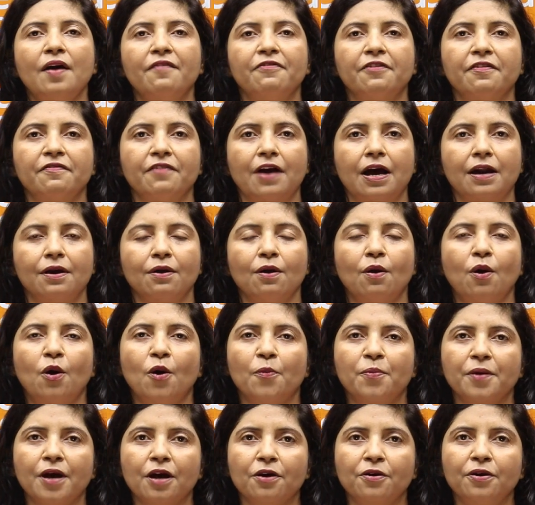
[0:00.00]
everyone,
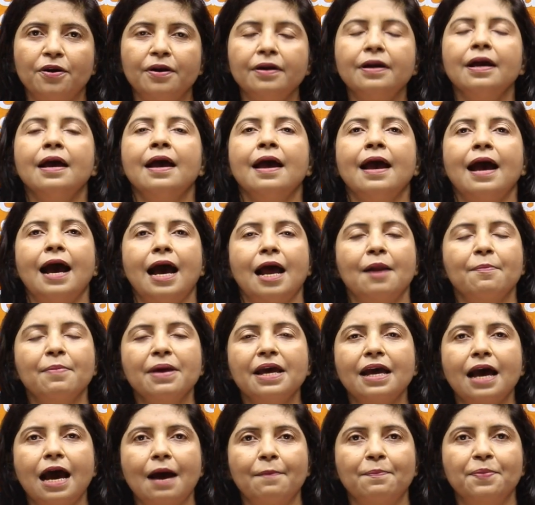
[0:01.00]
hope you are good and
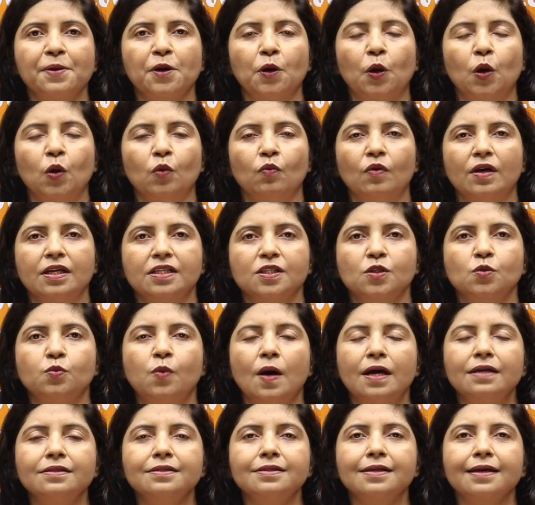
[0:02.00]
be happy always.
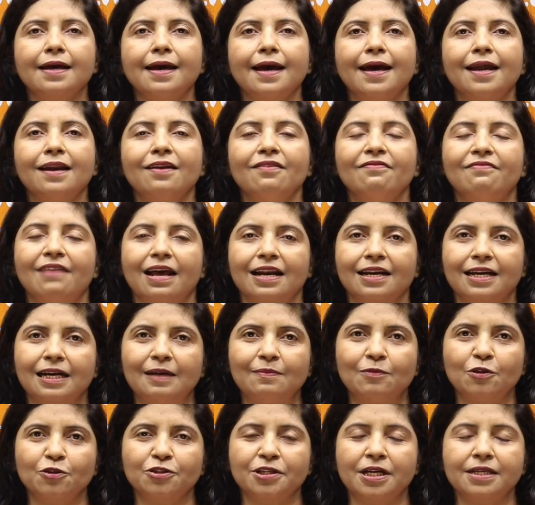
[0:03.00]
Once again,
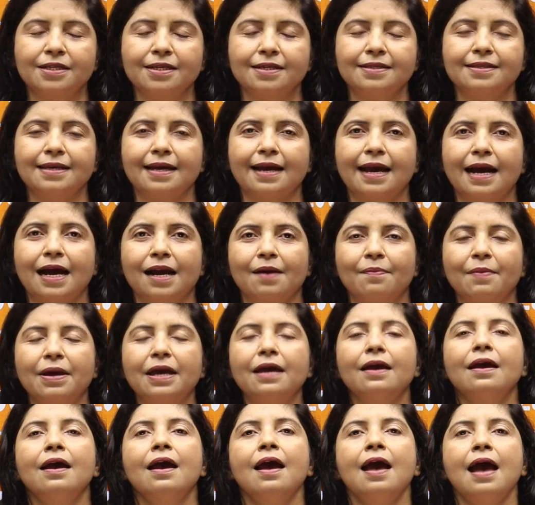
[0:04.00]
welcome to Shaji's
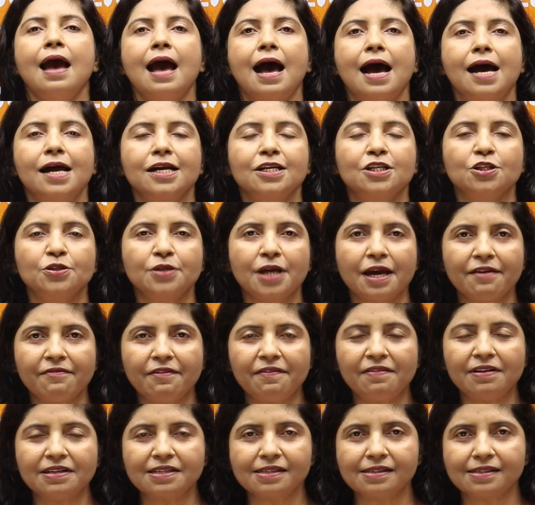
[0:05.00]
Academy, and today we
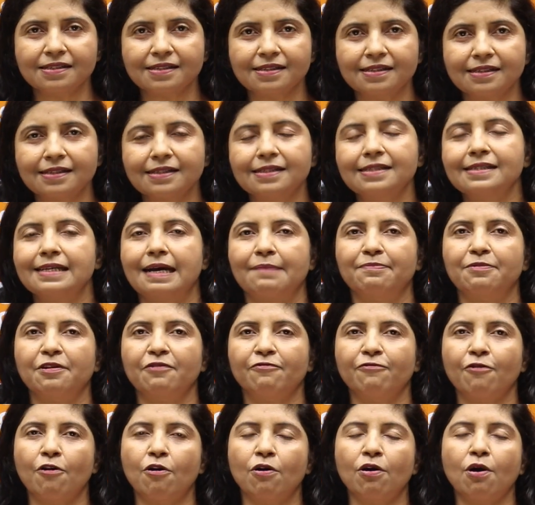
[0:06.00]
will discuss chapter
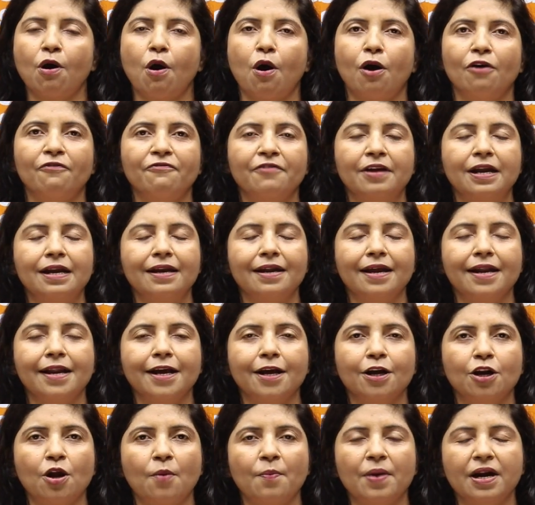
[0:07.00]
4 of Indian
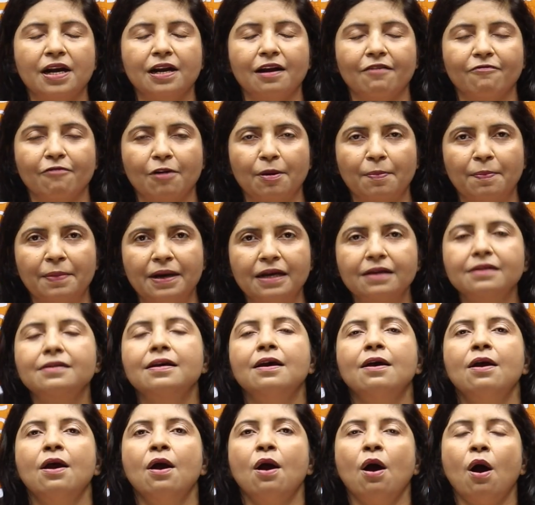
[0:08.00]
Economic Development
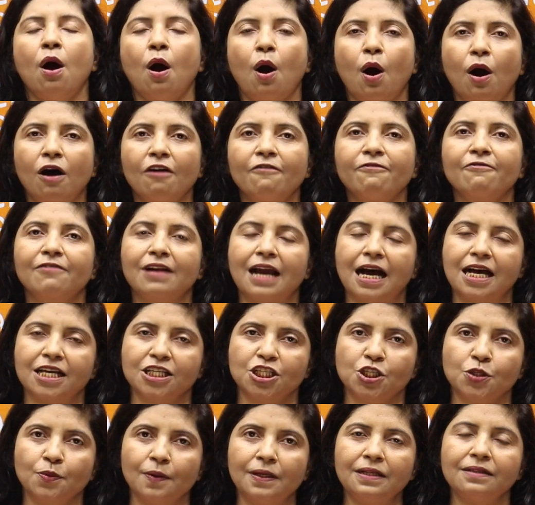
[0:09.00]
of
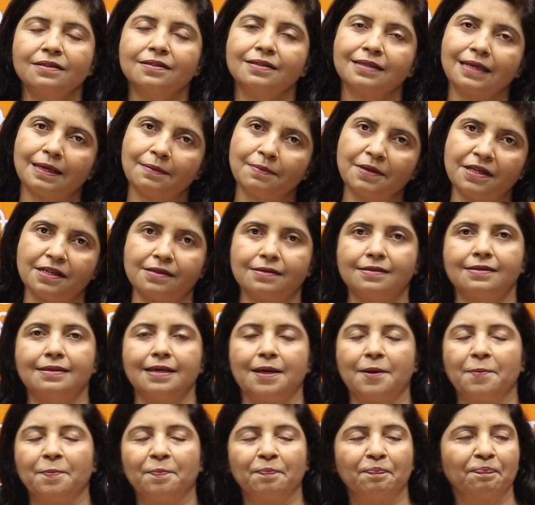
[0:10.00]
class 12
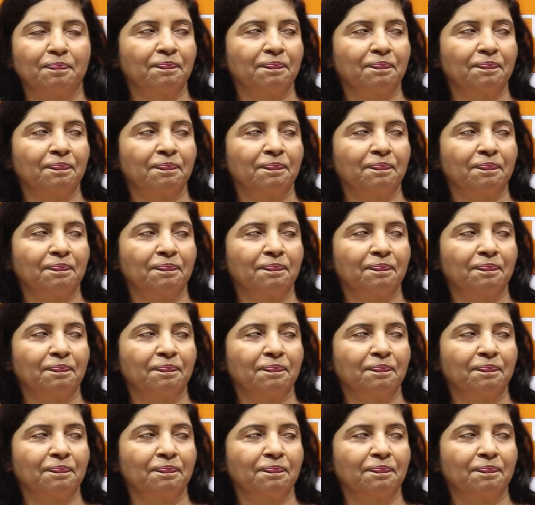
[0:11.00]
CBSE.